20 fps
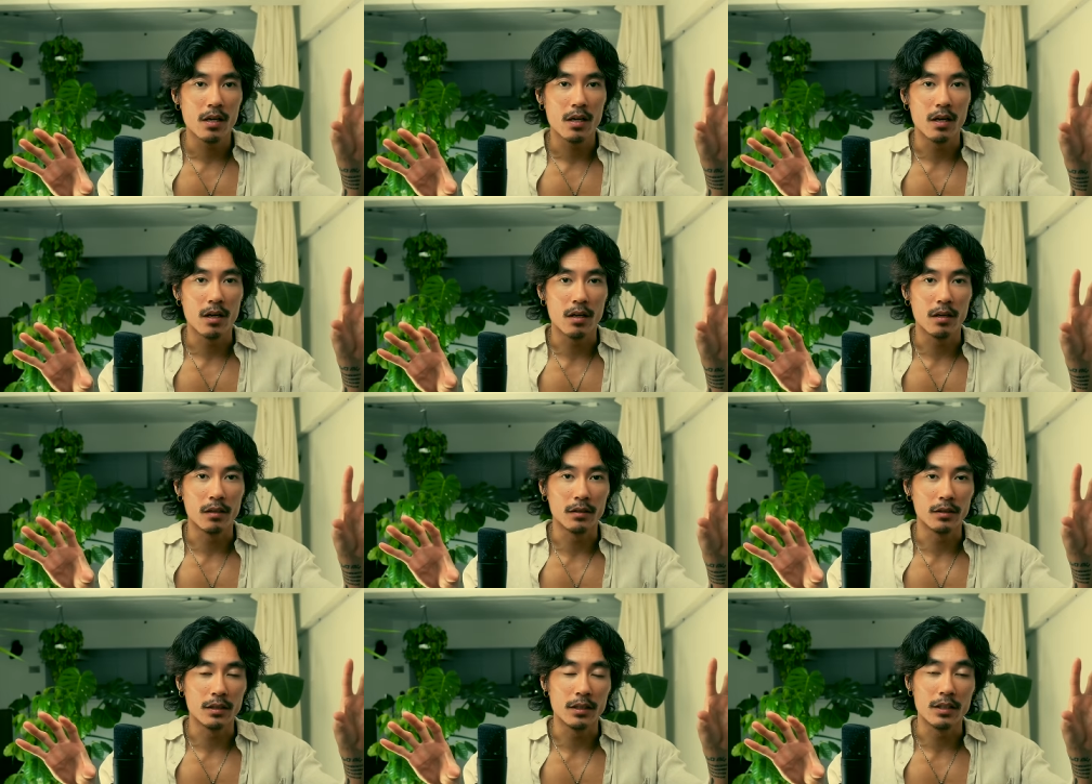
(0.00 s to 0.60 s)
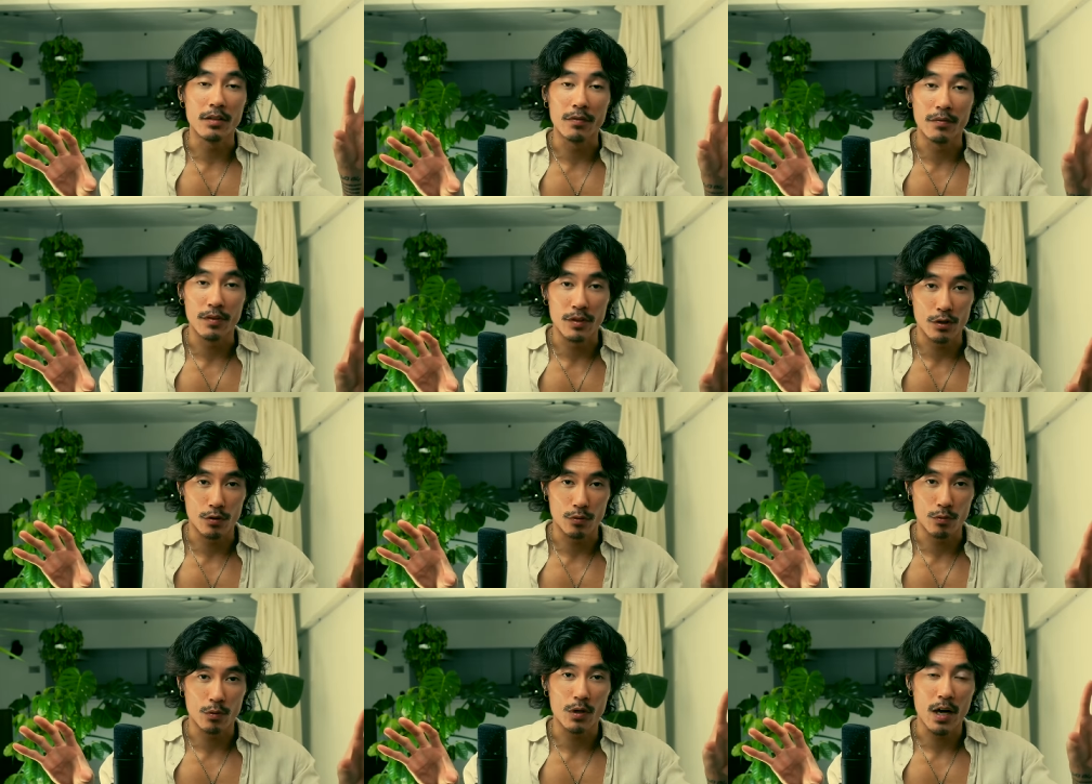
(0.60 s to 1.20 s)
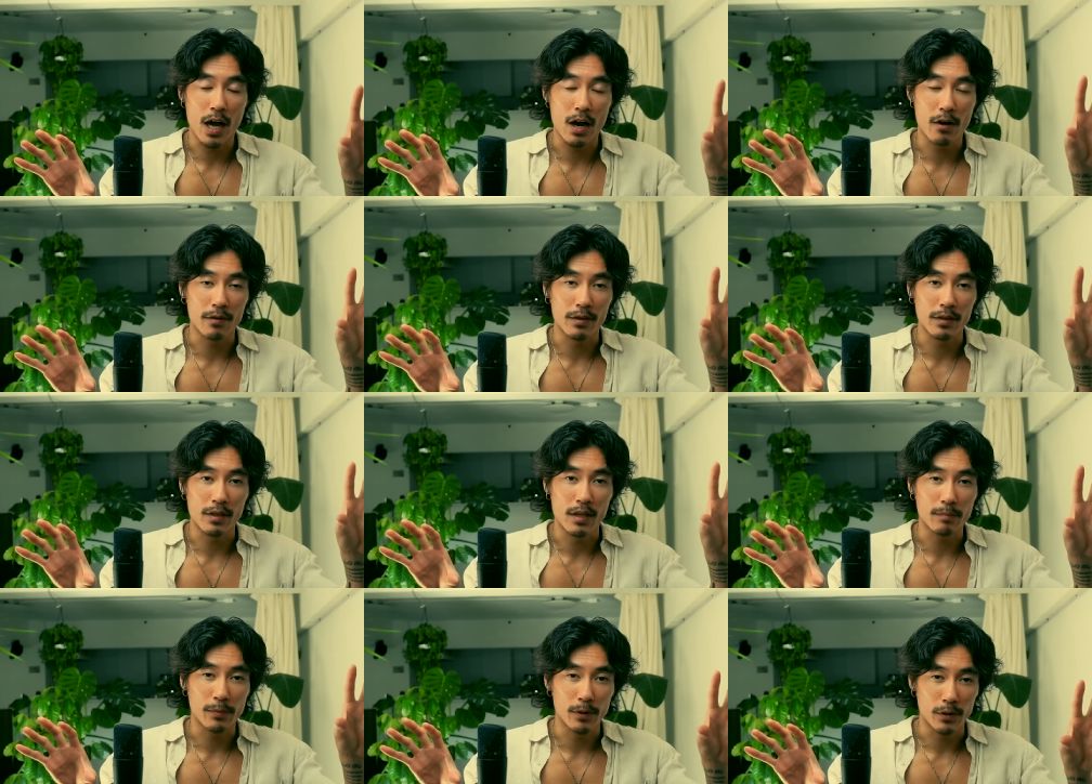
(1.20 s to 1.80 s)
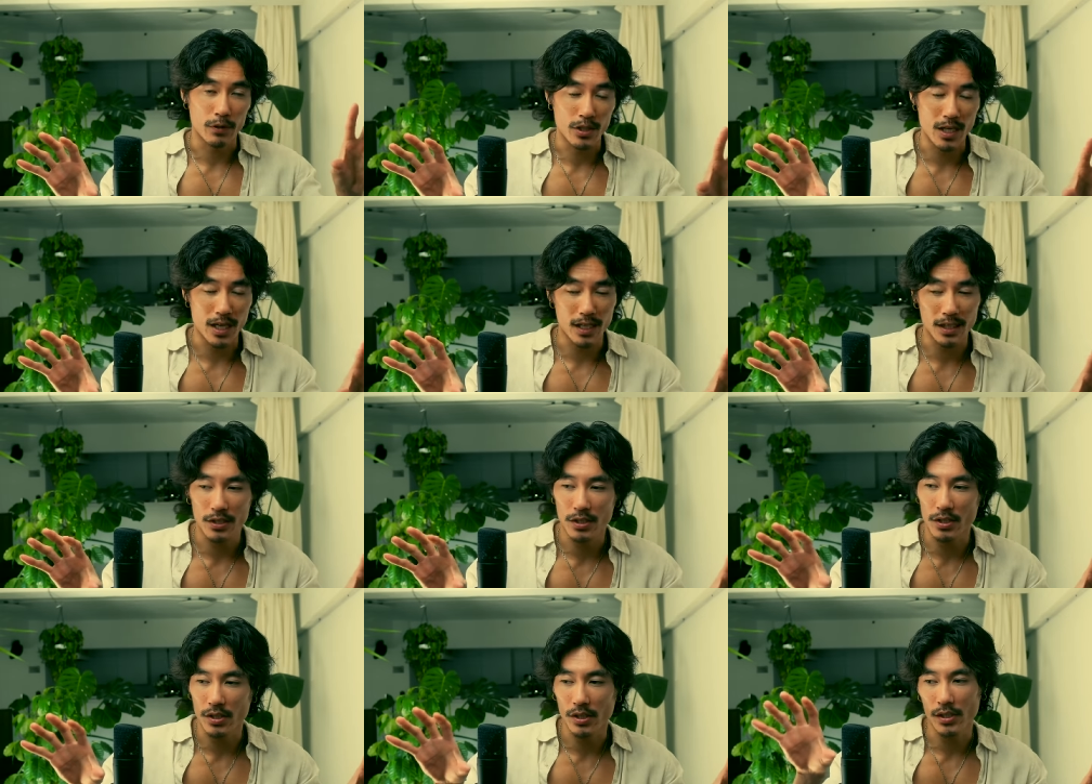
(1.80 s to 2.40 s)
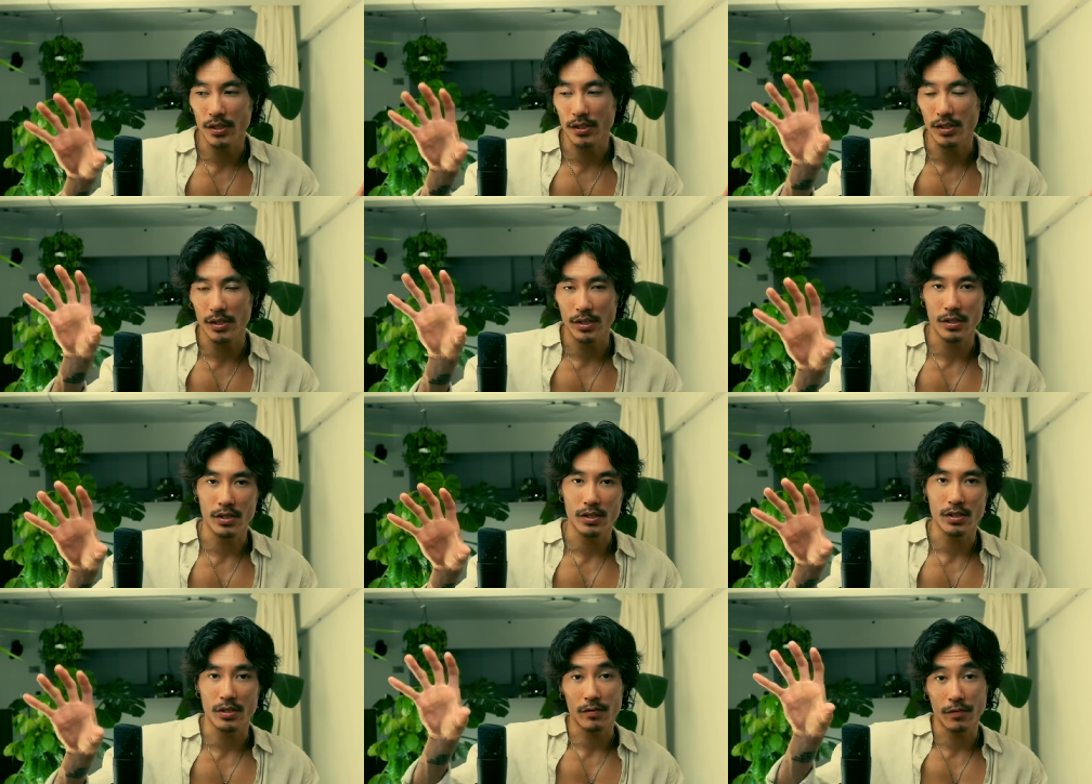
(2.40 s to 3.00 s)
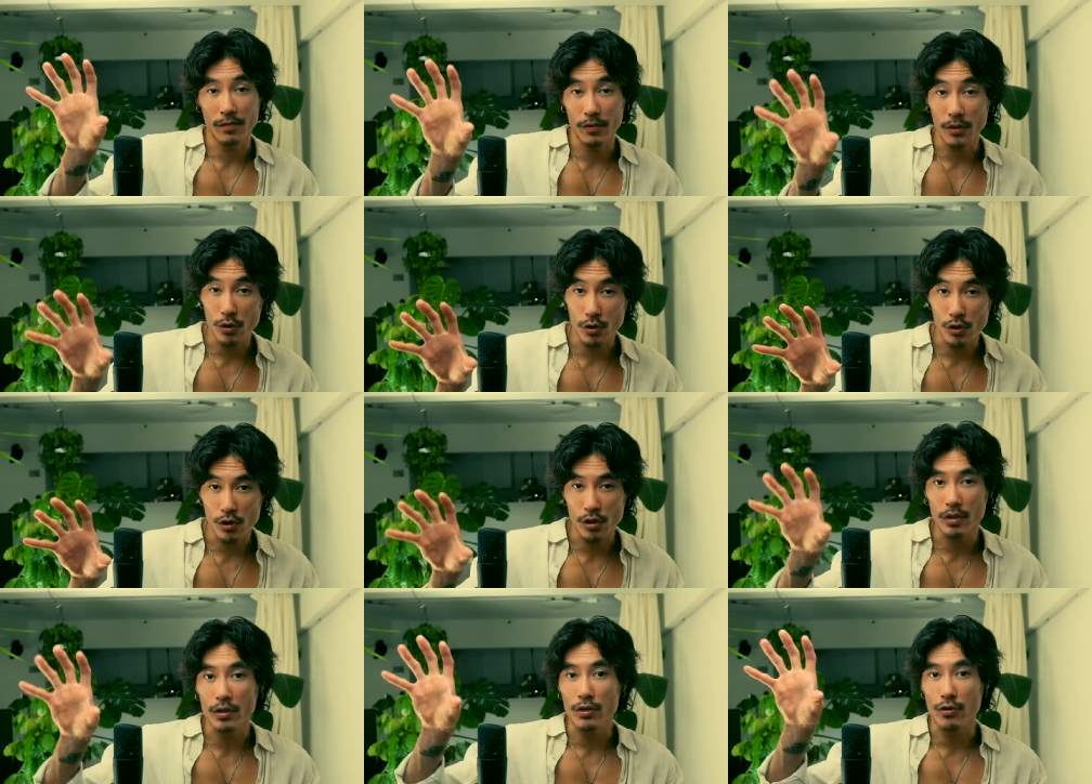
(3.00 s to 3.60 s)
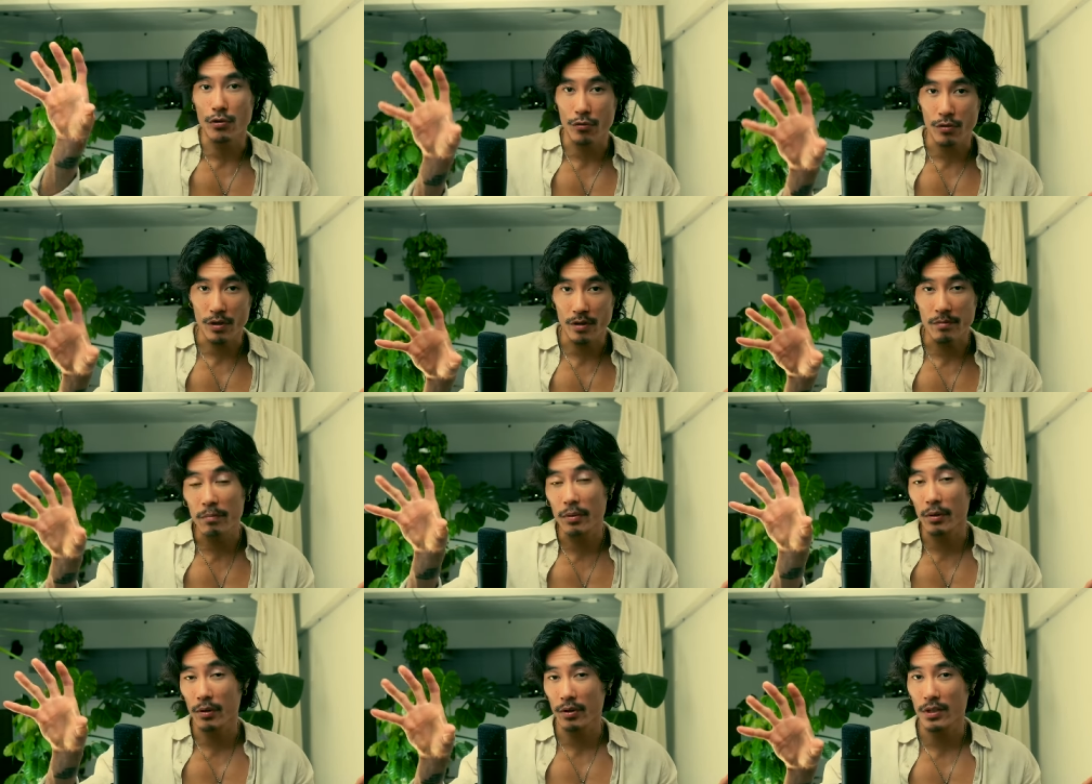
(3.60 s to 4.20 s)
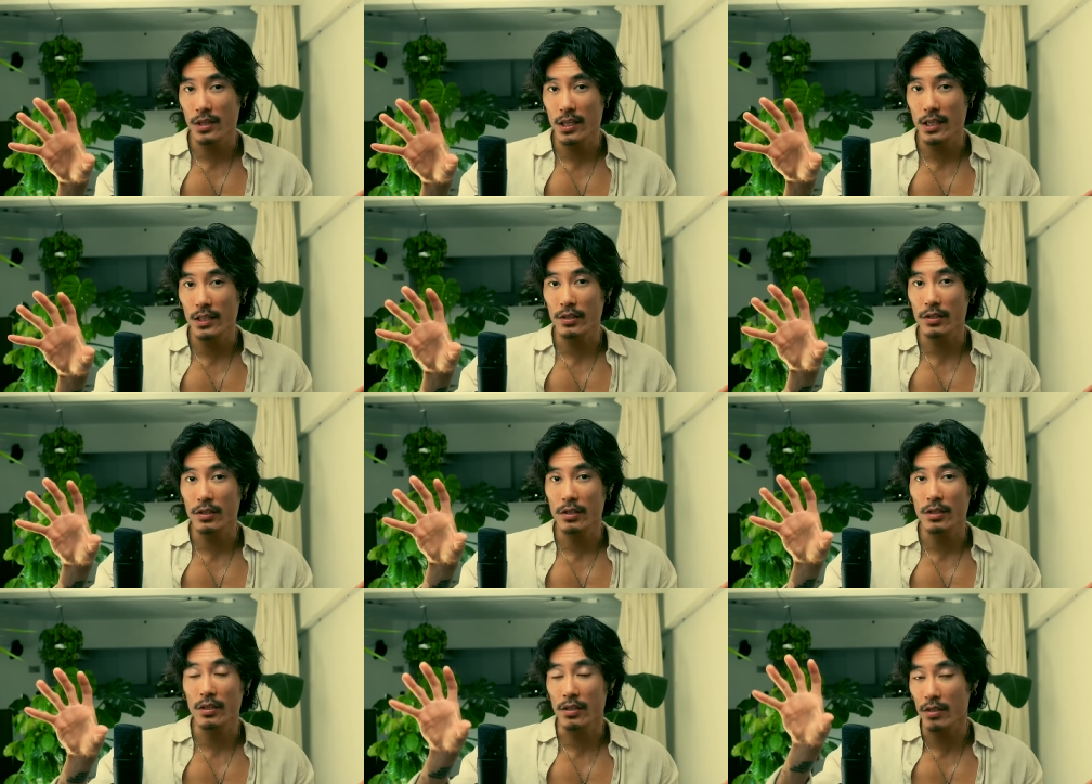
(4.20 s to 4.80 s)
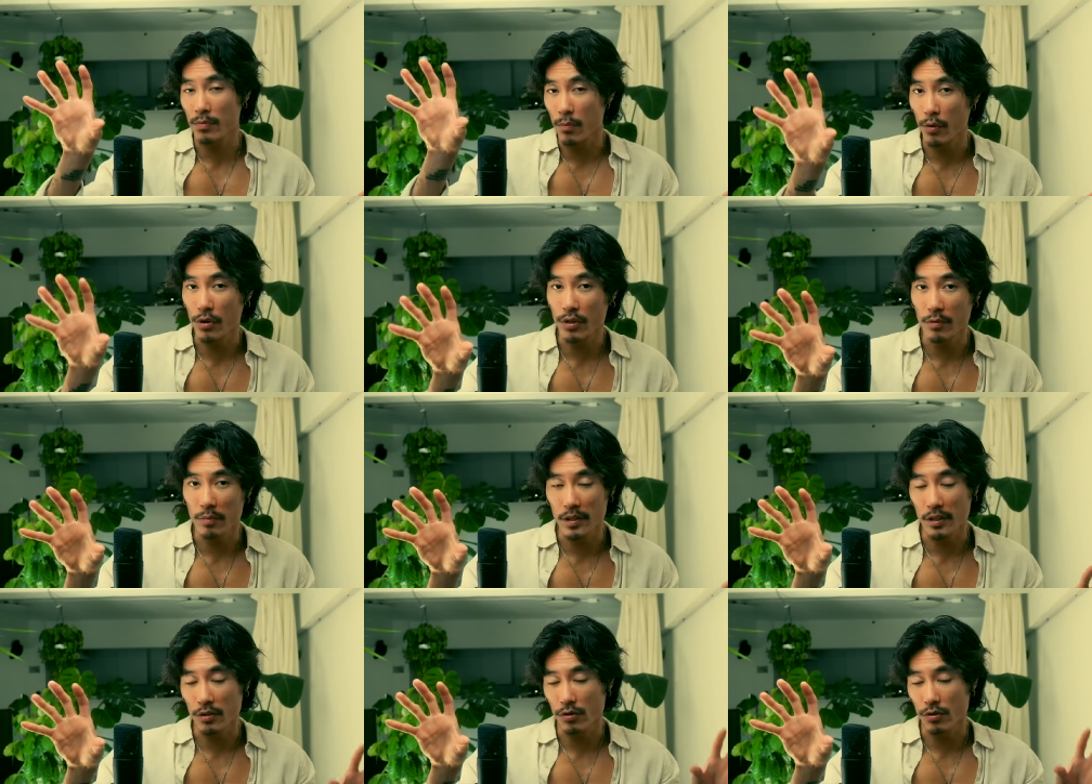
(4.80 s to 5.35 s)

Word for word: uh, individual, current personality, and this is the future dream personality is point B.